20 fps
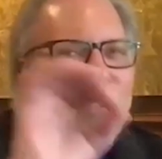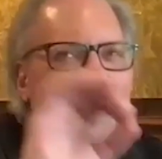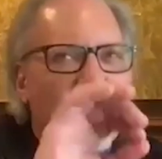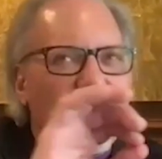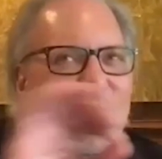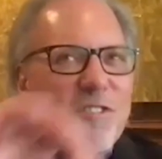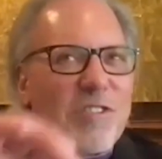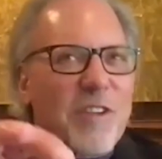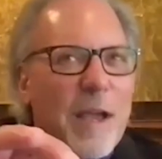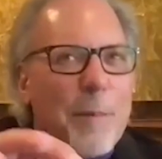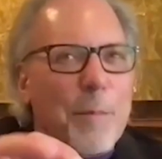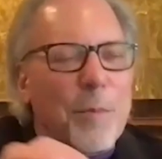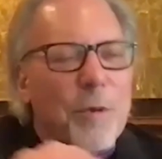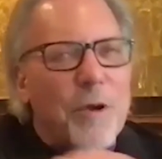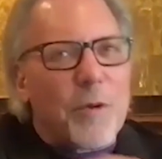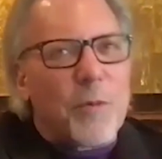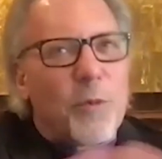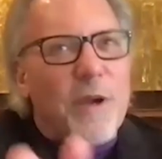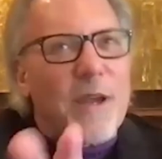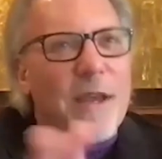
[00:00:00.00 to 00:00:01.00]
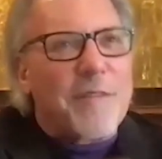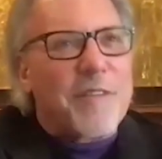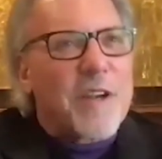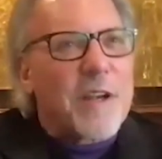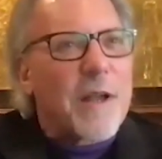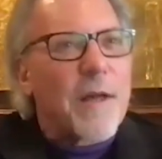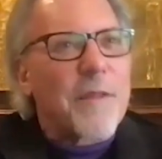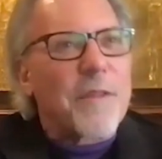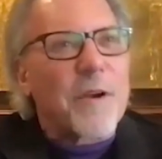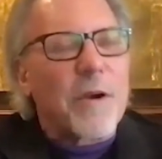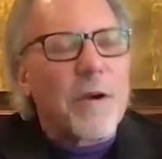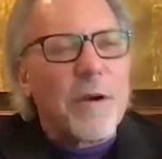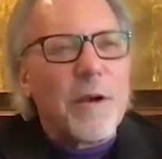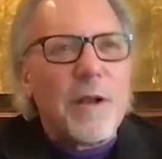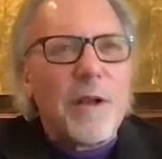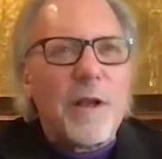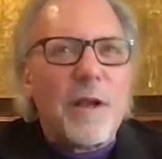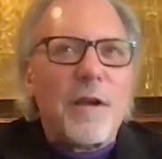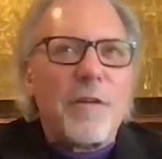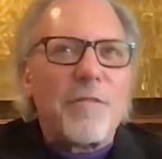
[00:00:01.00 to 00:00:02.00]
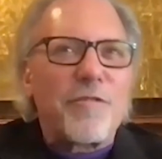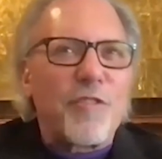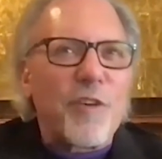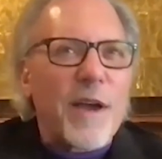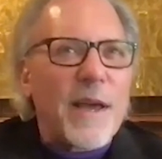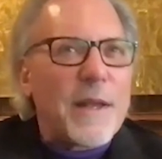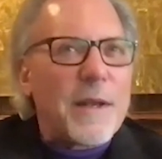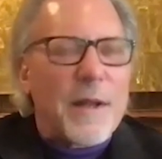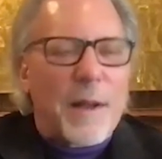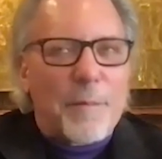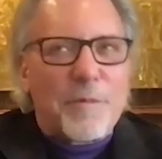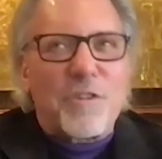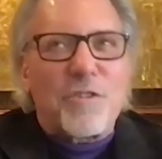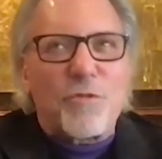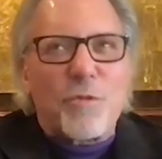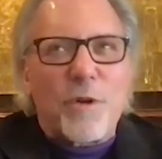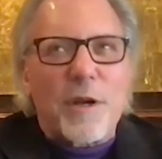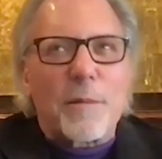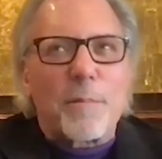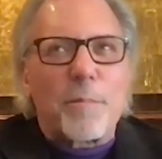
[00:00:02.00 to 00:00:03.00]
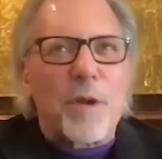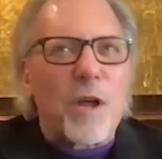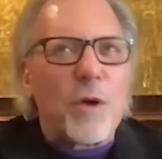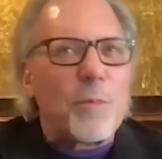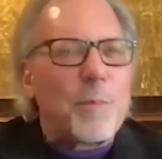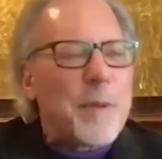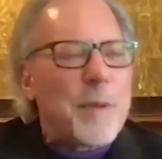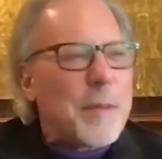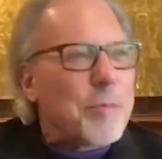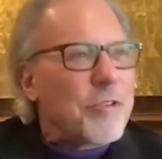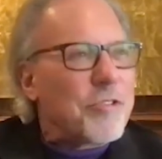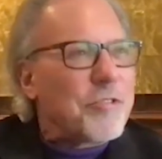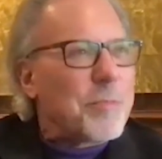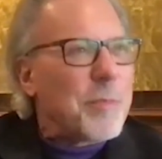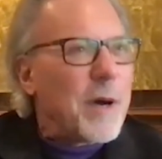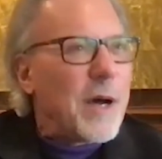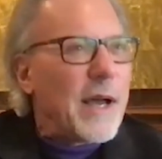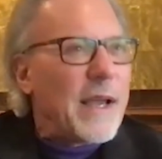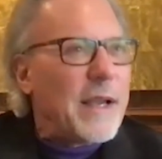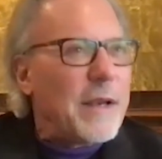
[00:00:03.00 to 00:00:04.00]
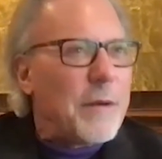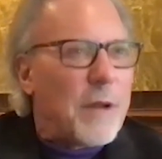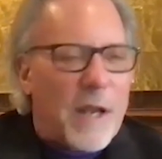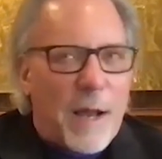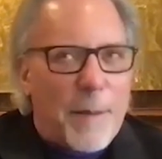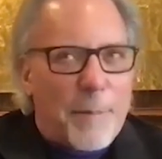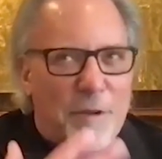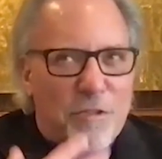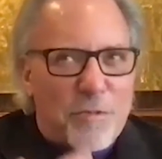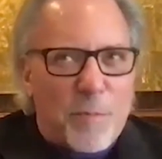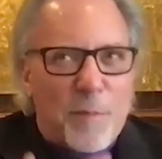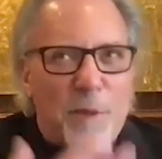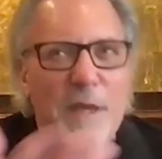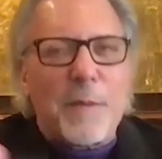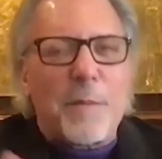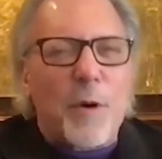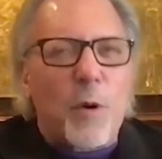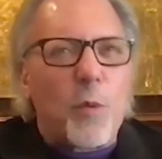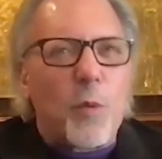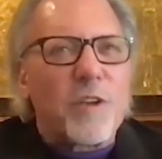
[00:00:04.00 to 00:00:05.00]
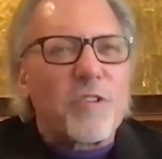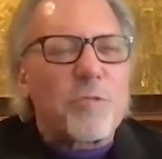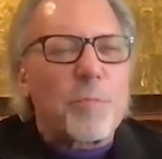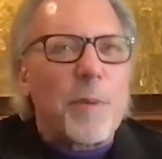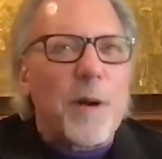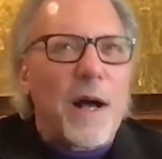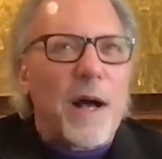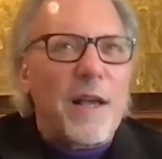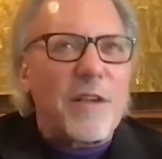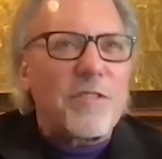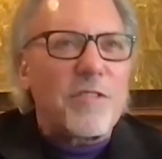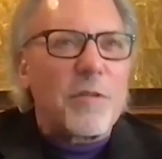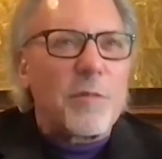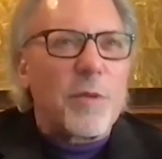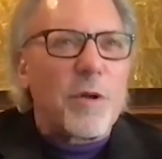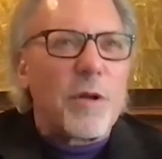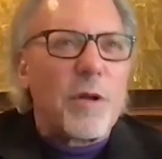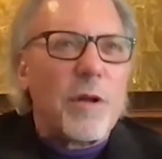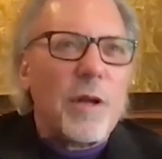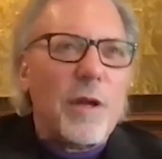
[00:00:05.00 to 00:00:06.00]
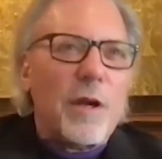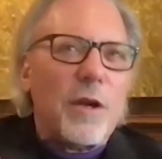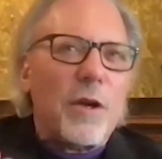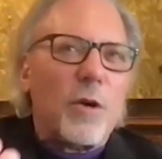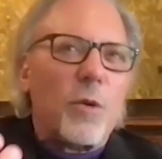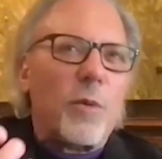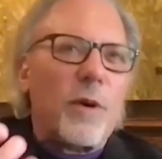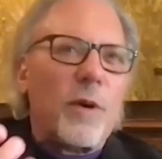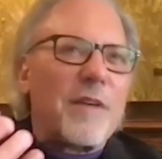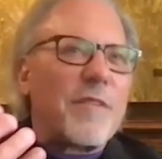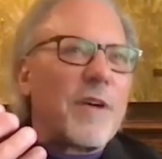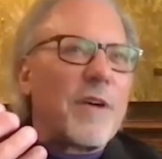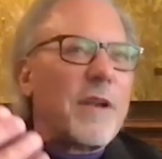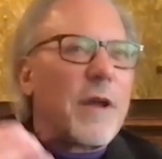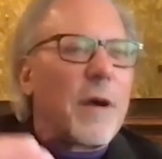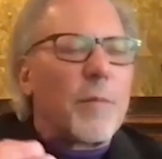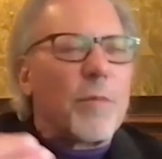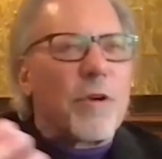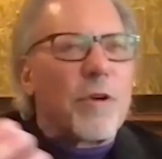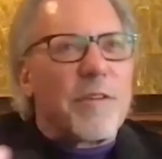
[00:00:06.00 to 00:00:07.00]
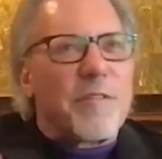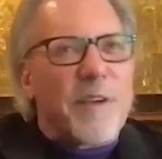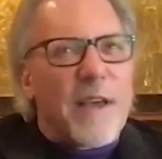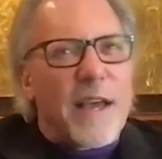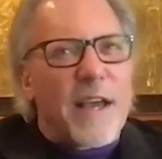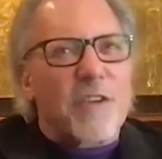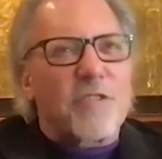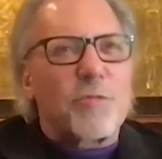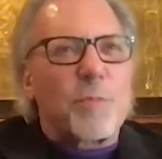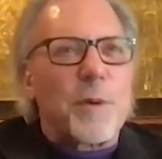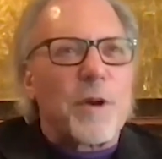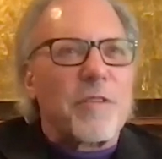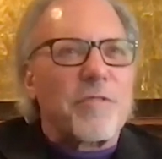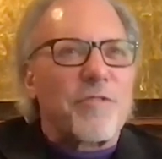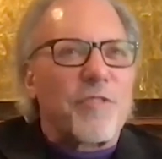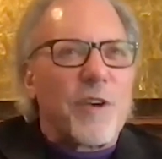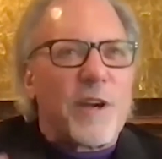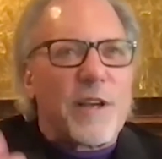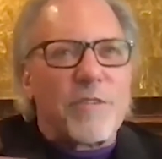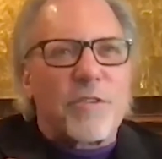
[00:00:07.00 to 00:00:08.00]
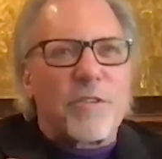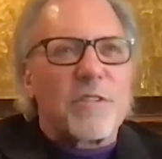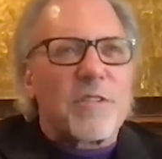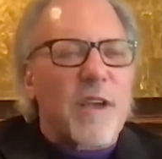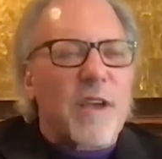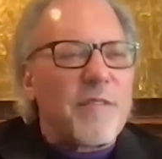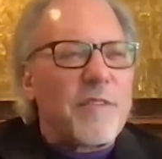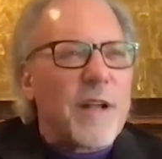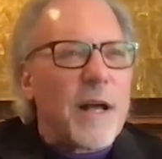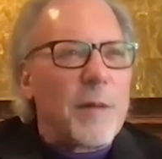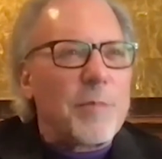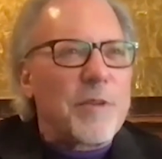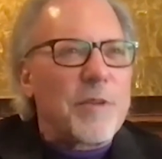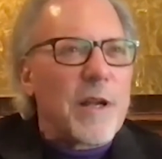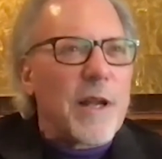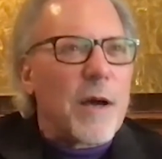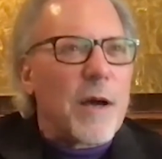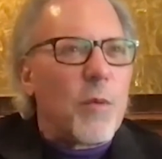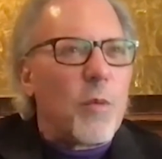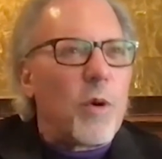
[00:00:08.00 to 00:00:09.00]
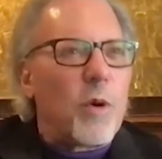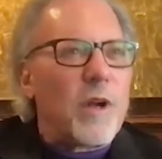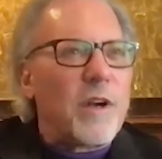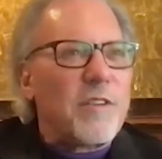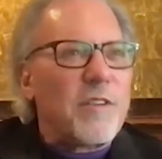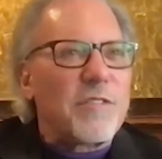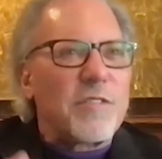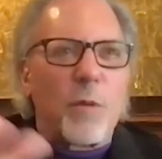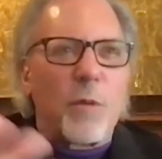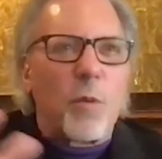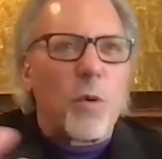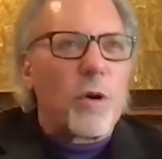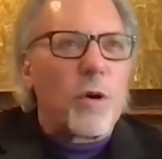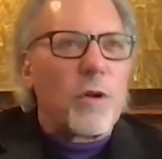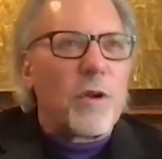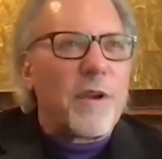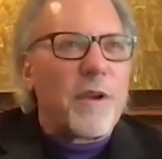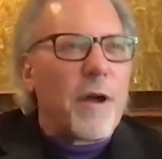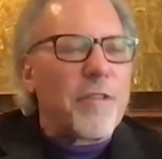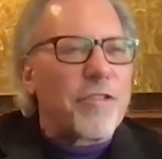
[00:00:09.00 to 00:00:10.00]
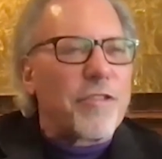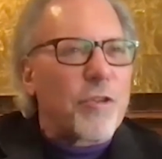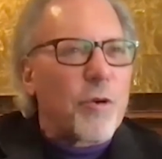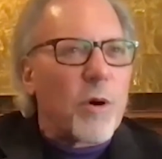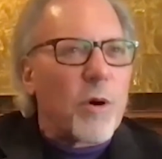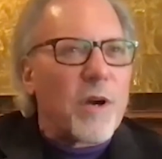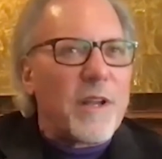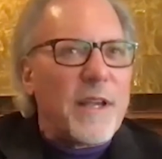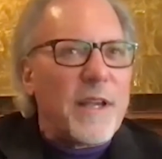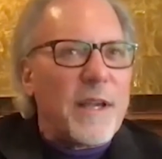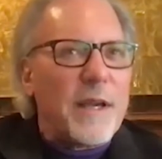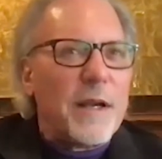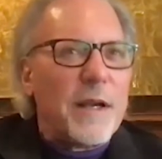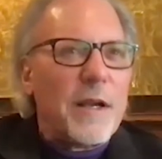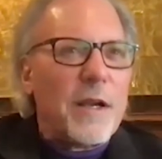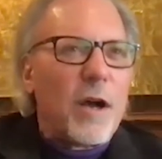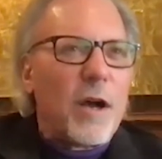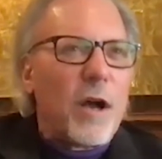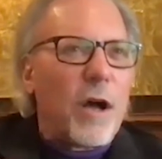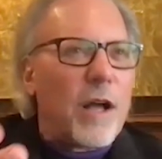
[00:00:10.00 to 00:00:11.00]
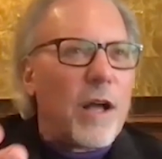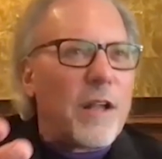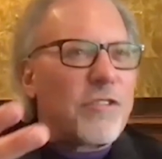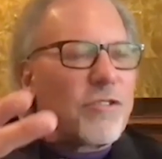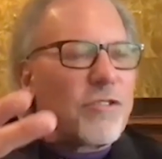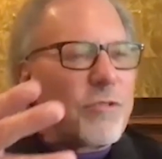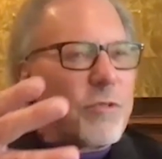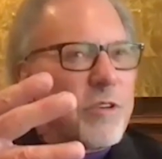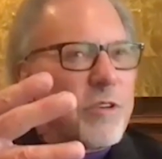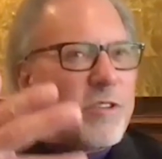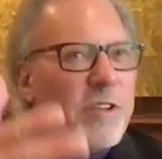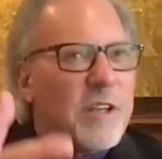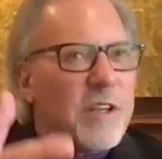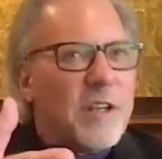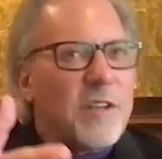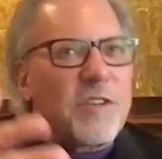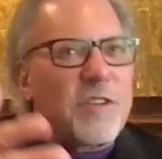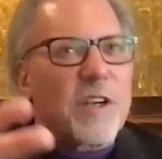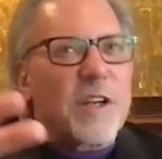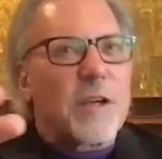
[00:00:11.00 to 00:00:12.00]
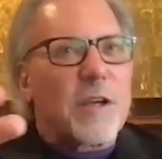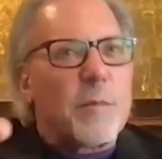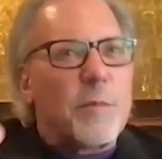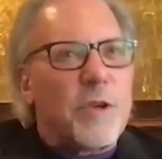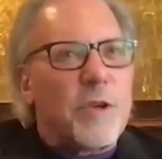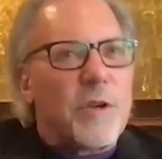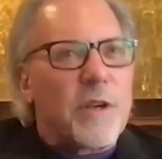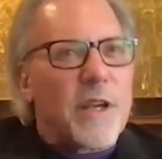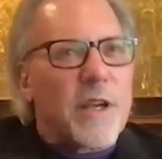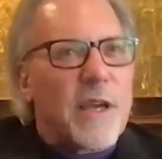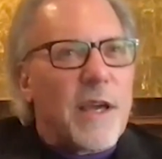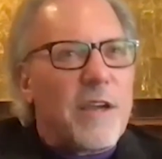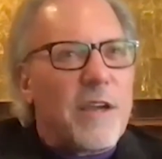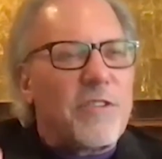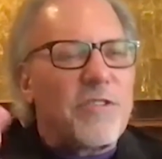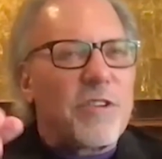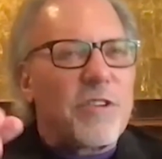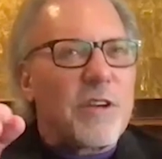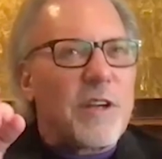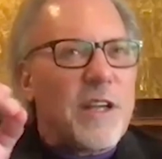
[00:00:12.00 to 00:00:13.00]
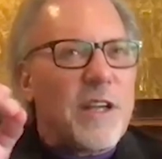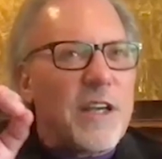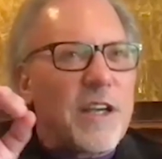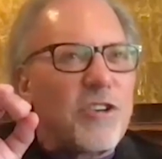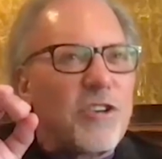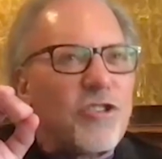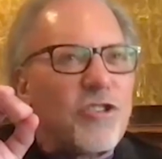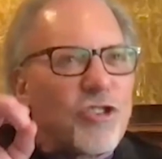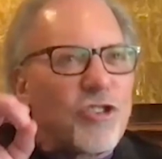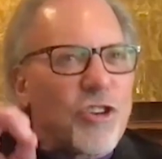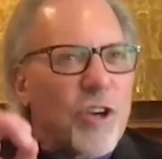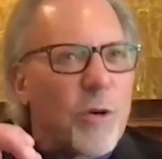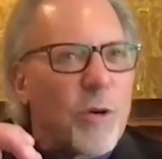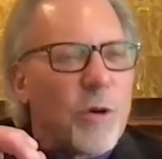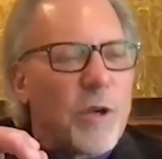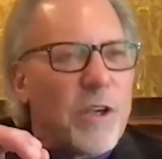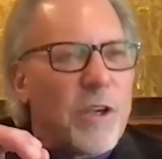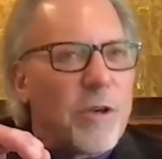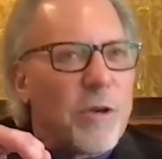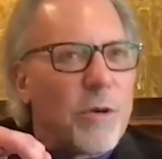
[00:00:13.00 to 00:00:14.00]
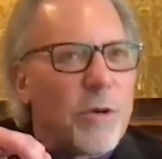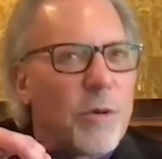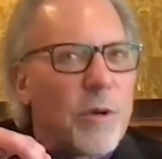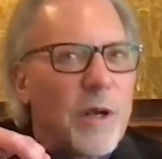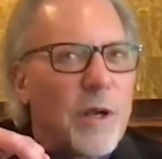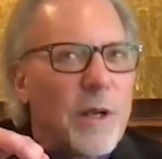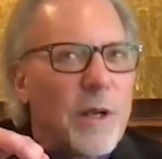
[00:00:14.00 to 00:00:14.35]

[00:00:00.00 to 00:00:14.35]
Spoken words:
is separate. We have another friend. I'm just trying to blow people's mind, not with me, but what's possible. We have a number of expert friends because I've helped a lot. One is the world authority on strategic communication. He can show you